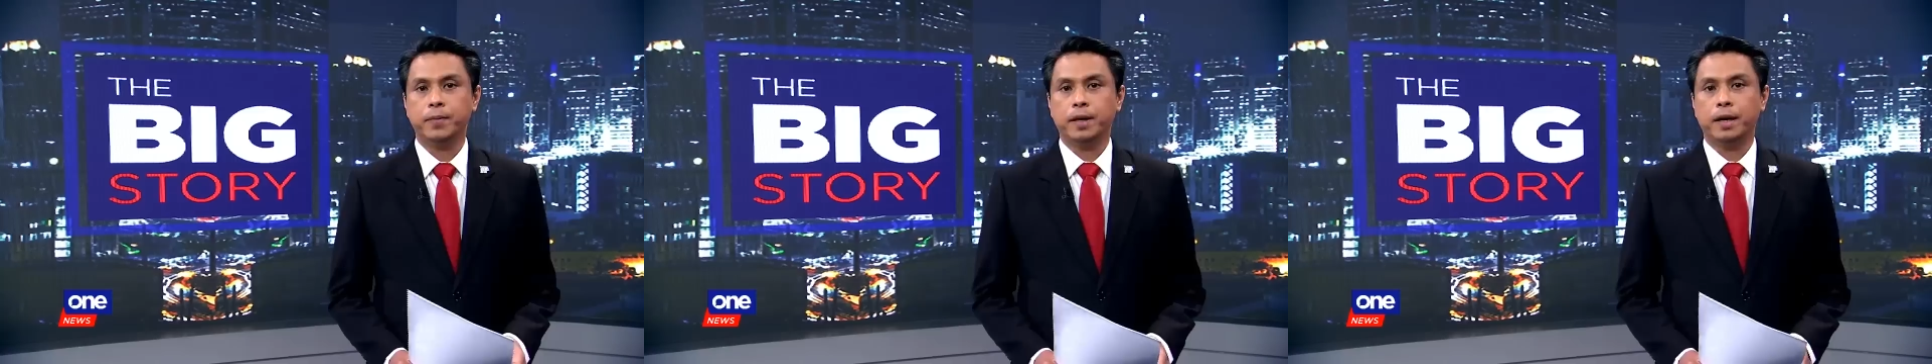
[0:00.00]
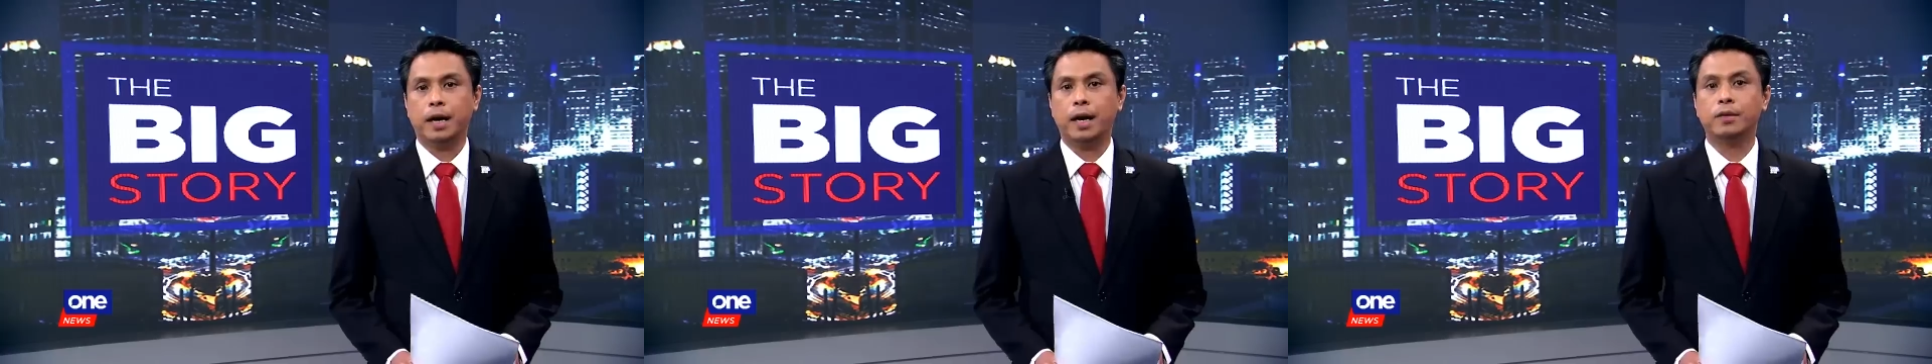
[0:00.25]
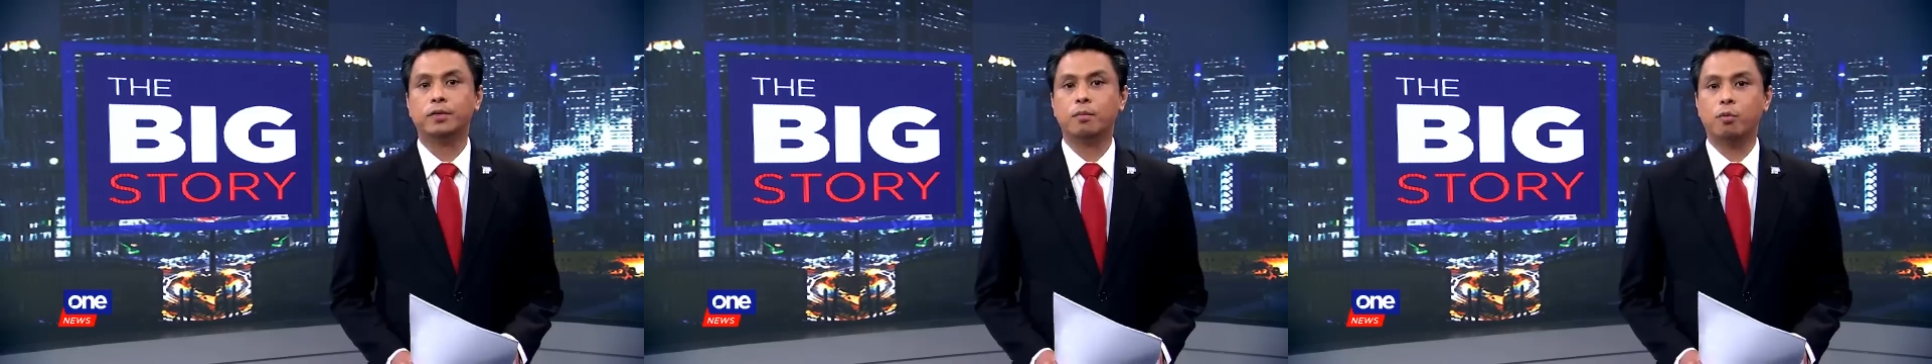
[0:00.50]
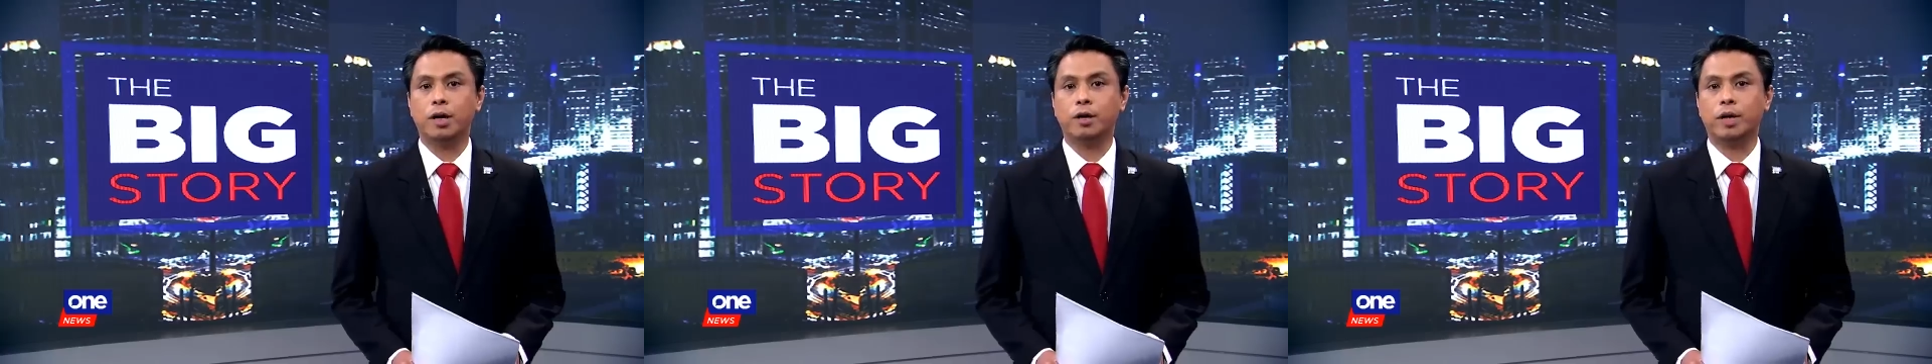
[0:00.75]
A
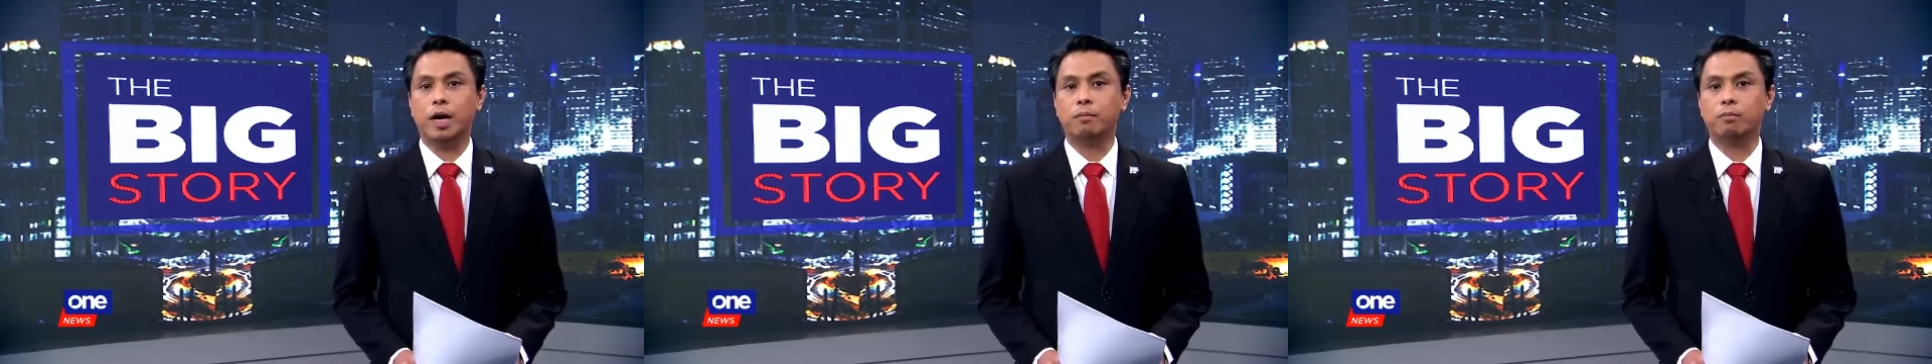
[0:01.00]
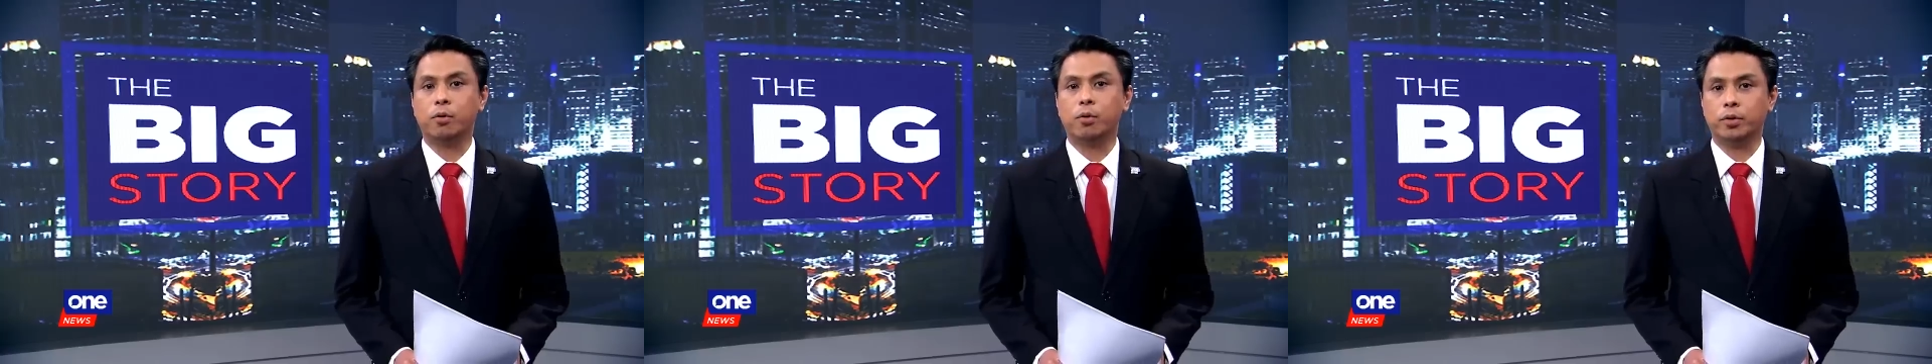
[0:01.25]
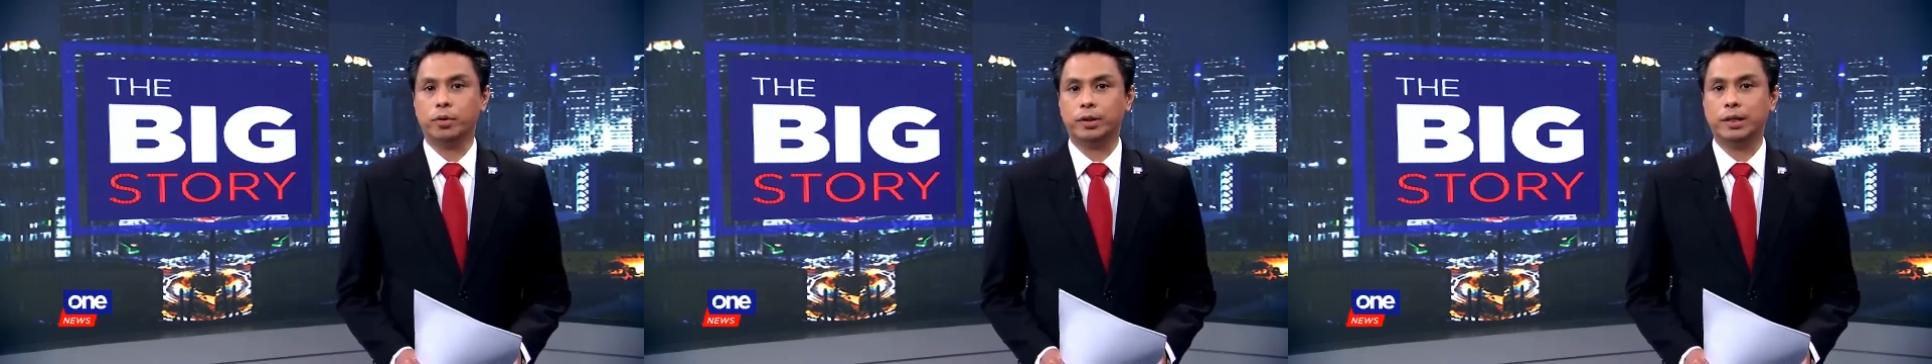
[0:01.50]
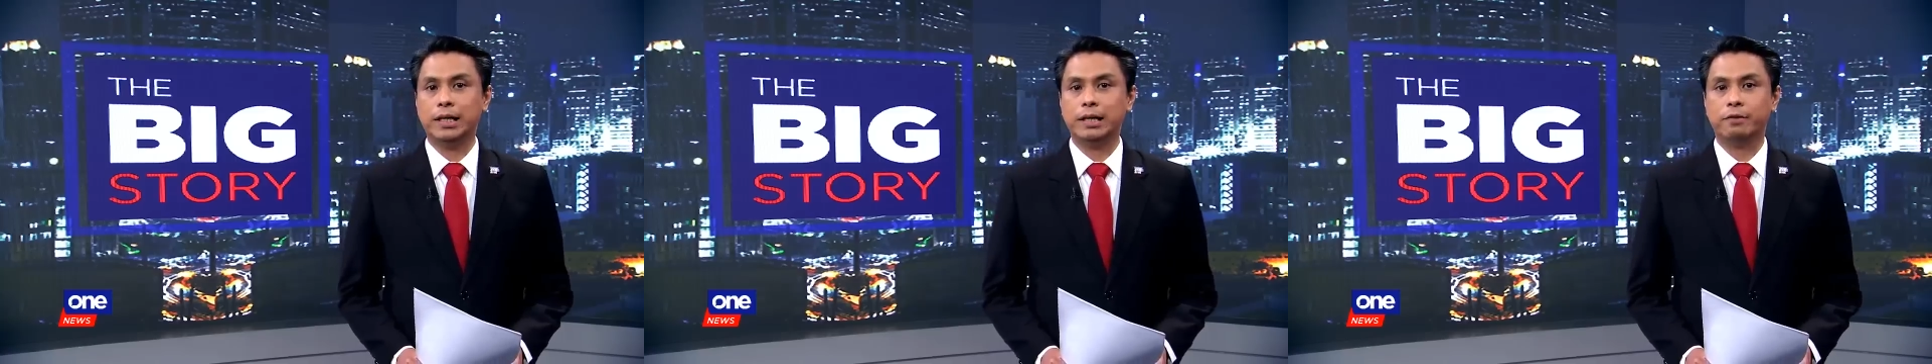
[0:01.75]
Cebuana skateboarder
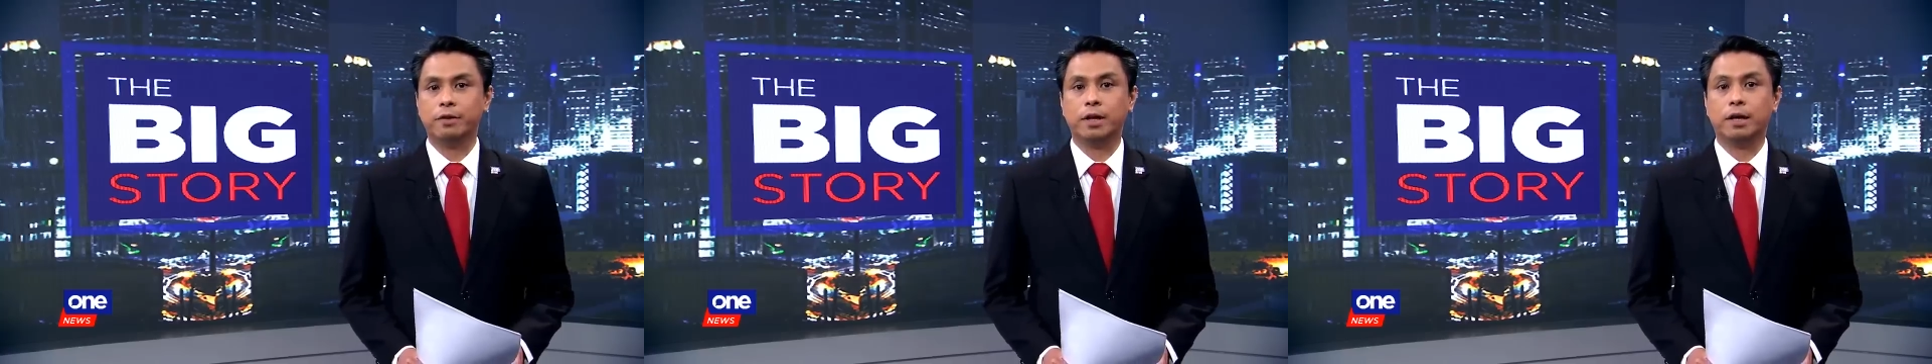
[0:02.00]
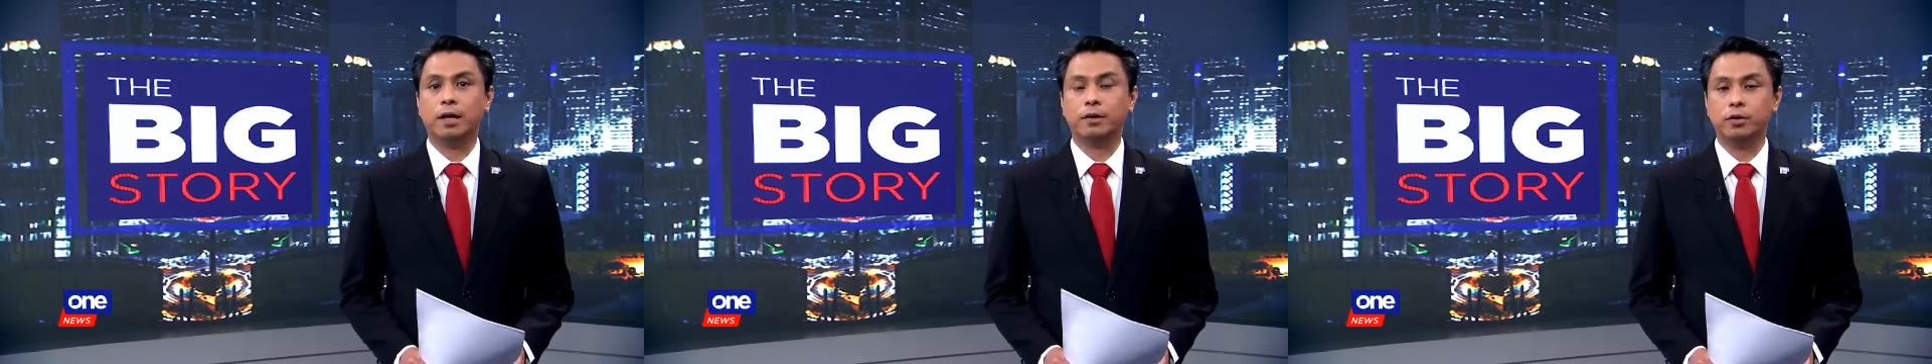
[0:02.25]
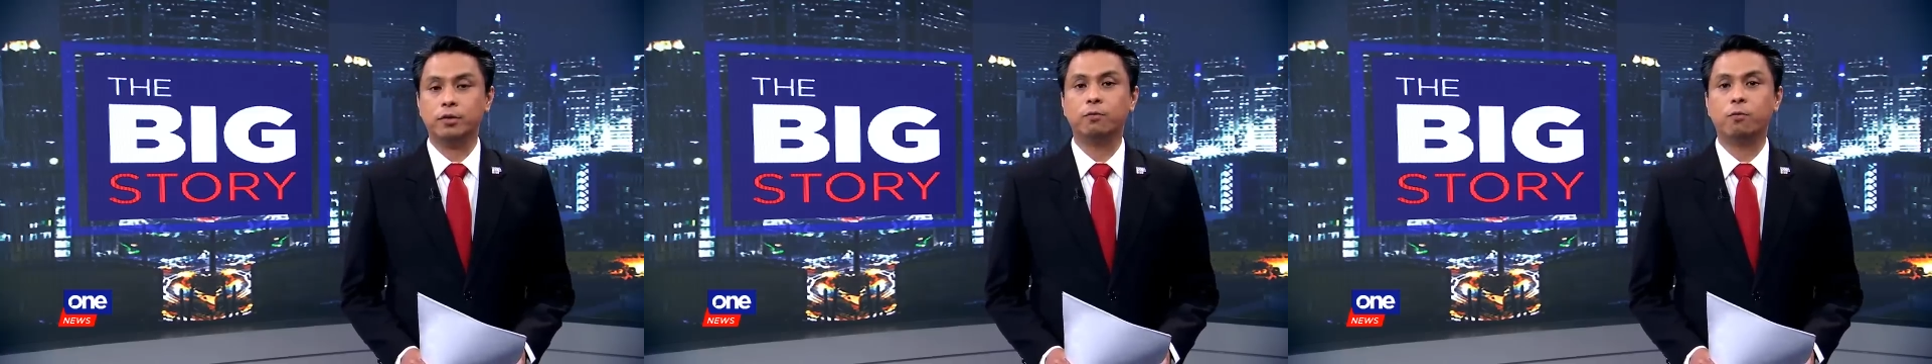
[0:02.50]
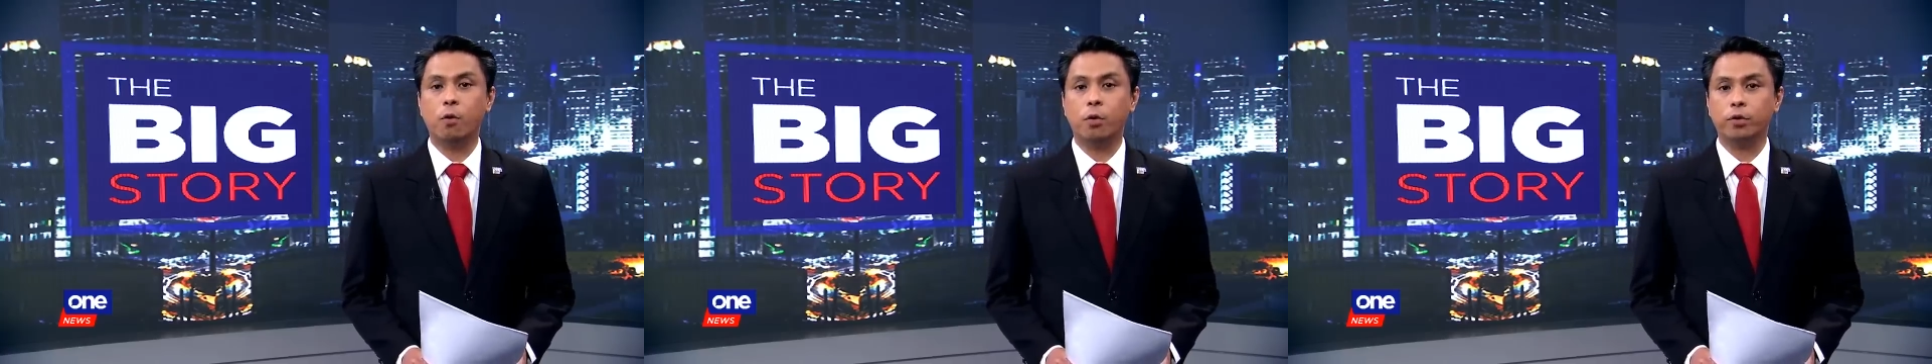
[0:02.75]
delivered the country's
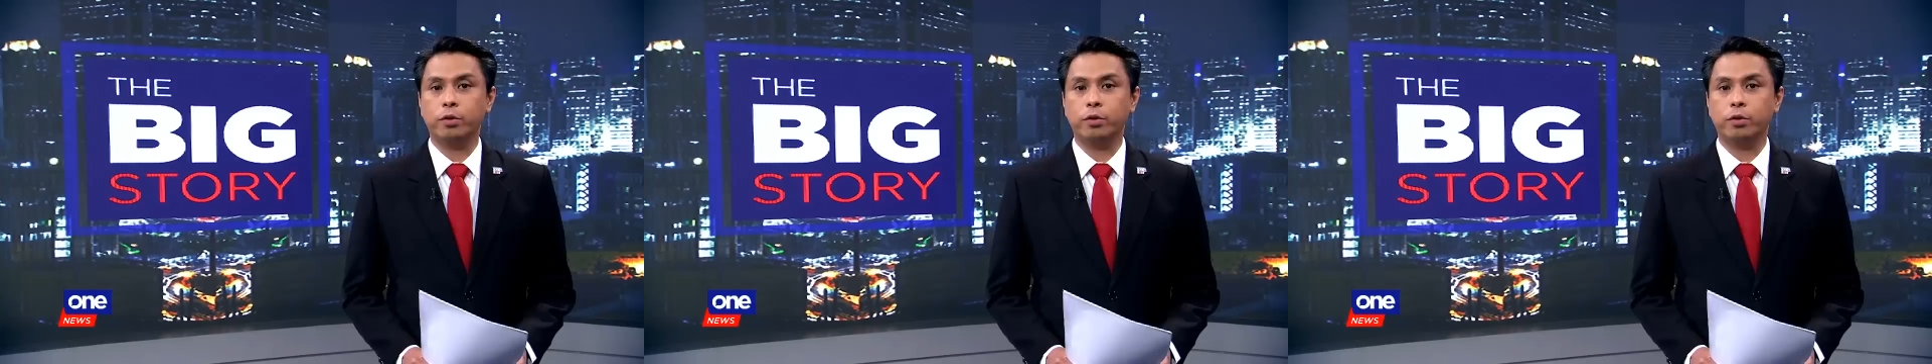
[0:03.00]
fourth